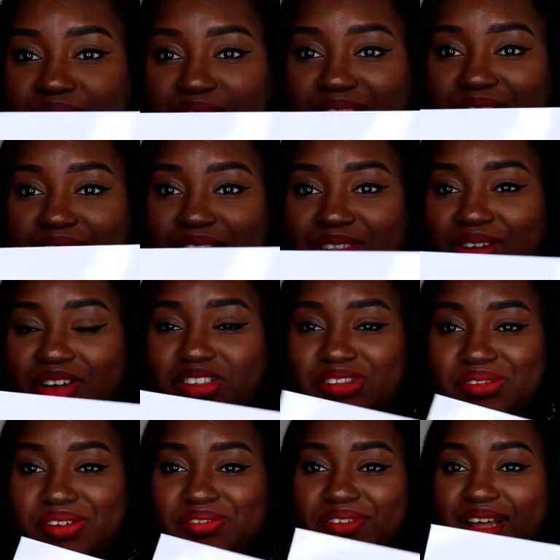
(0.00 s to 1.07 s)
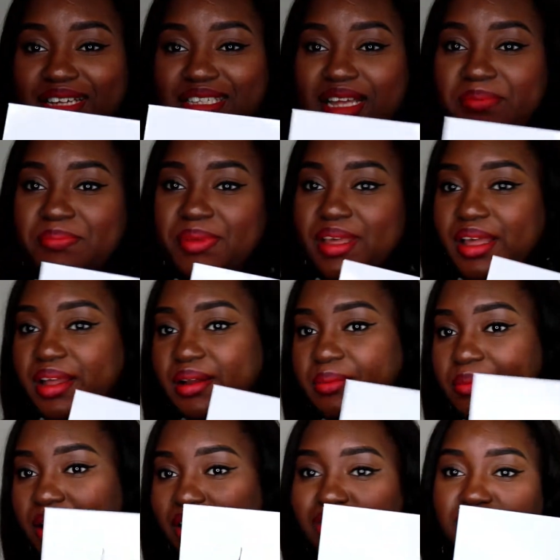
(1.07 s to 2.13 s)
it's going to reflect a bit,
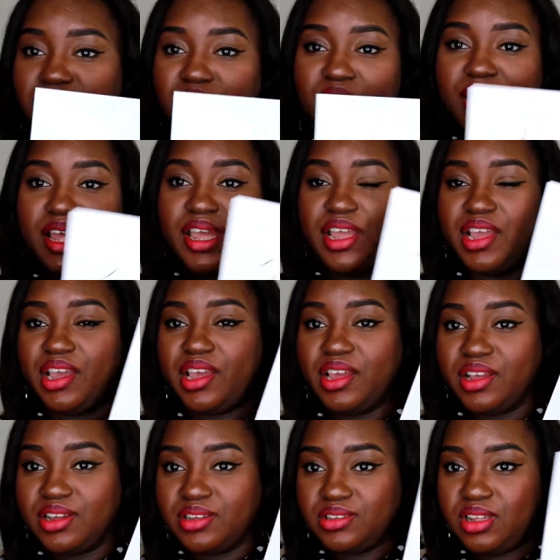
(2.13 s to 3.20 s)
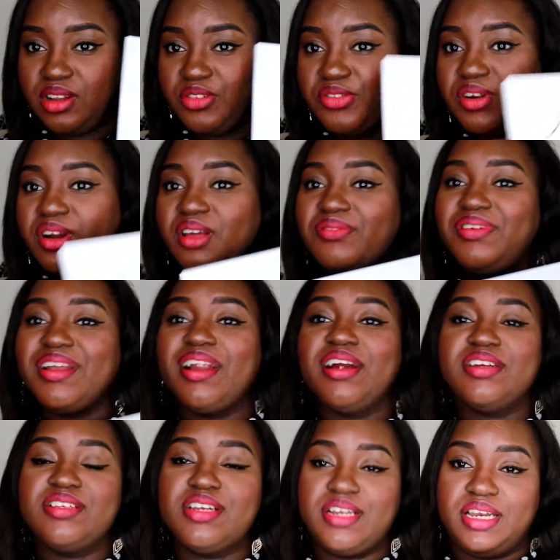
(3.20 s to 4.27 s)
but I'll try. So the front of it
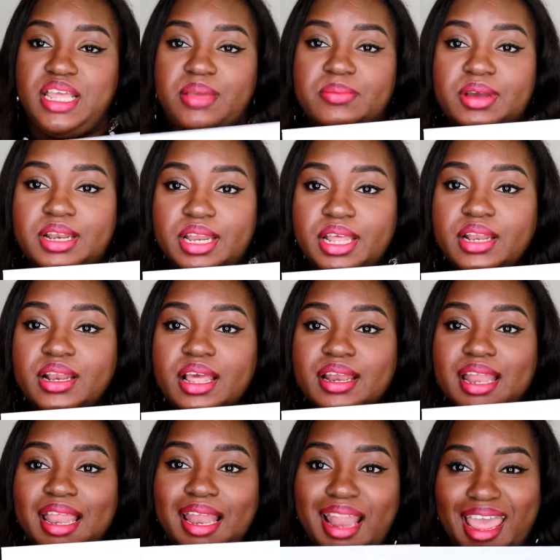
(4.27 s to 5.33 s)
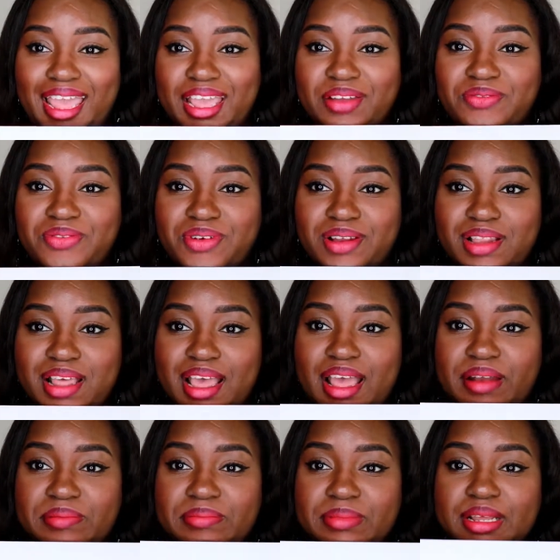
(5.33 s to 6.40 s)
has her name on it, and I like it for
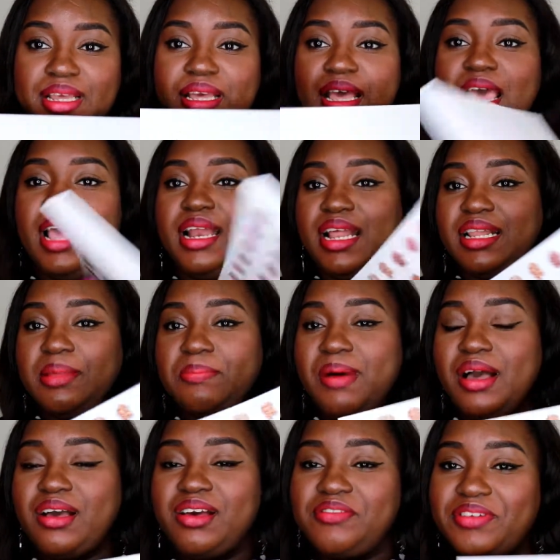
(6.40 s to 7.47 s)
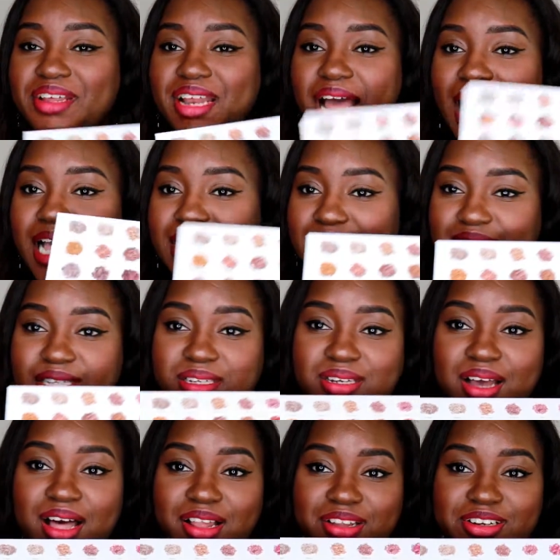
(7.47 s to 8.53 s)
that. And then the back of it has the
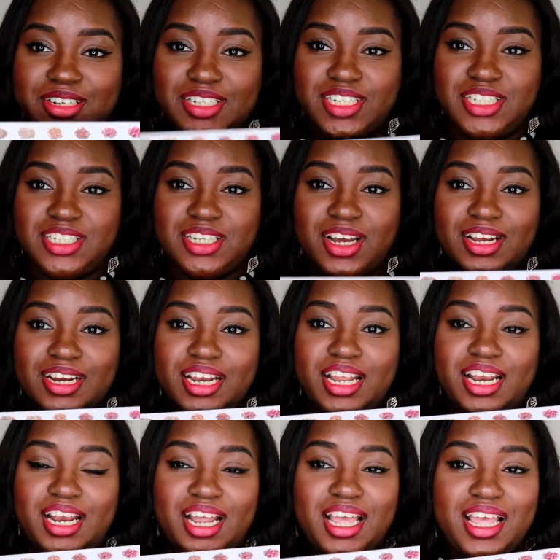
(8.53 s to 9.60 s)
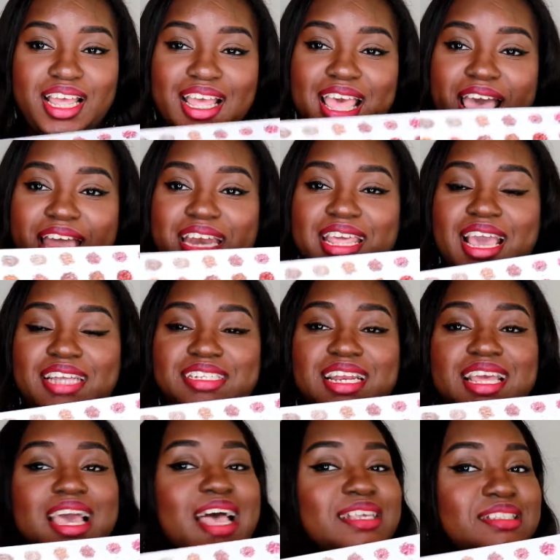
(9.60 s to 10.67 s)
colors on it and it
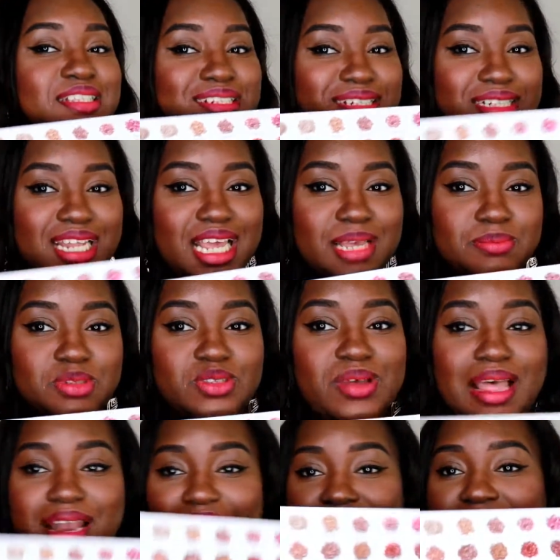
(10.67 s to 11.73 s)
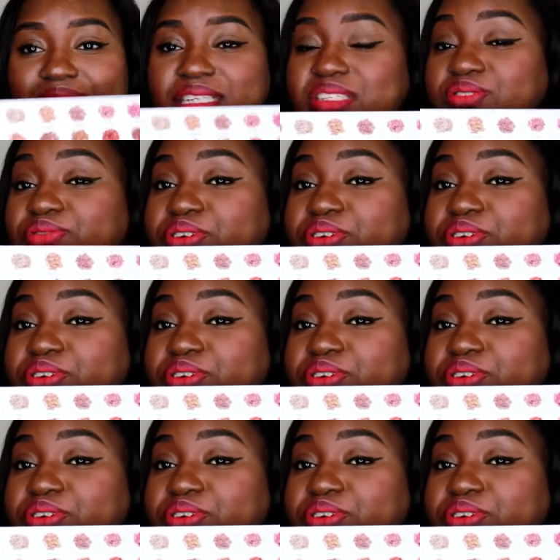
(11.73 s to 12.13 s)
actually has the name so i like this